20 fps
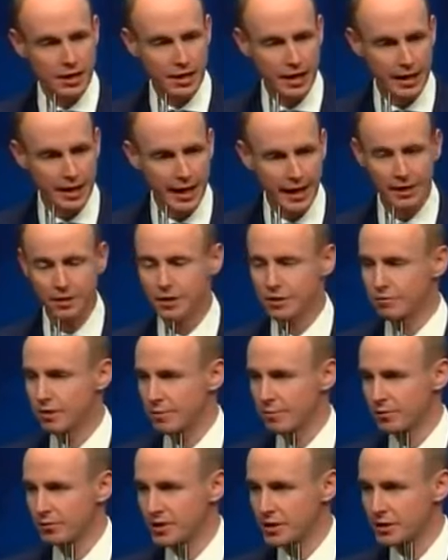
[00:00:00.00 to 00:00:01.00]
elected
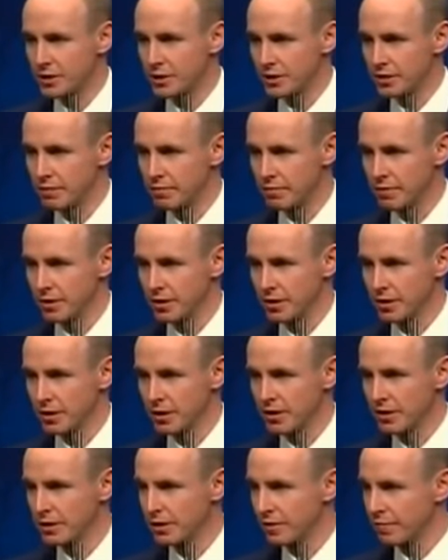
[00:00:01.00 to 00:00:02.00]
representative
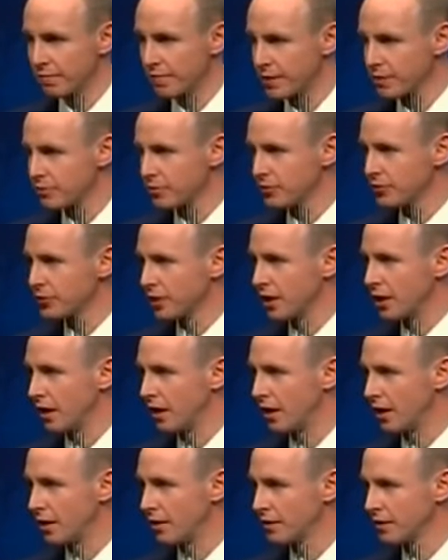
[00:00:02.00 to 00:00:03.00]
to the federal czar,
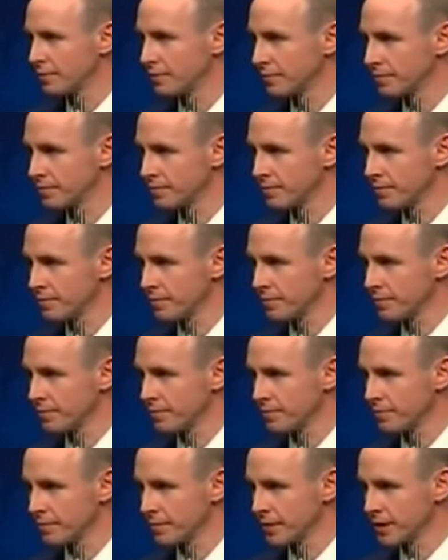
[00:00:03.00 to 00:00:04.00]

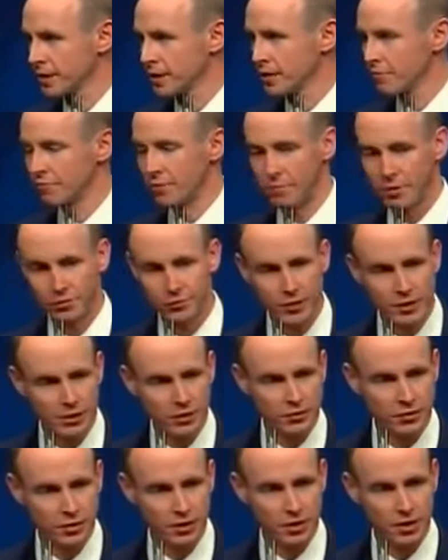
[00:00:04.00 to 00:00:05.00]
from the
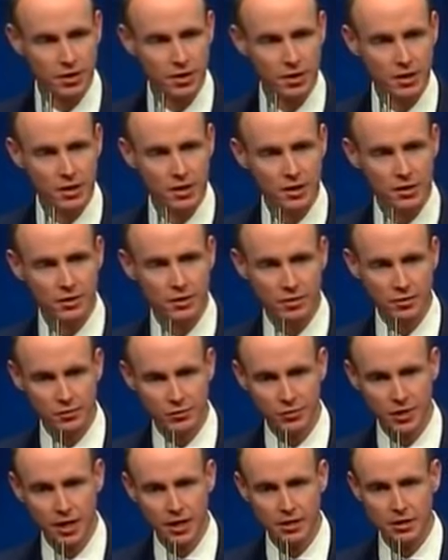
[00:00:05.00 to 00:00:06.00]
citizen to the
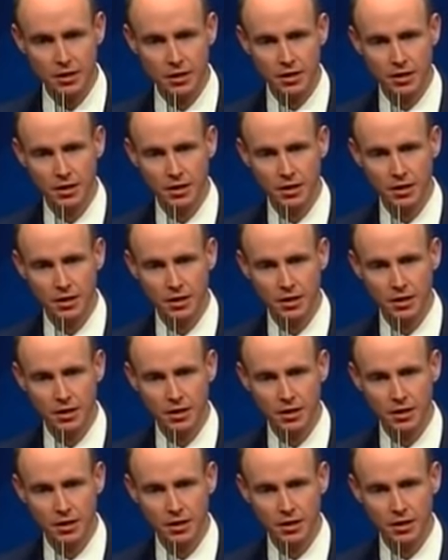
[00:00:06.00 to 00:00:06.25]
state,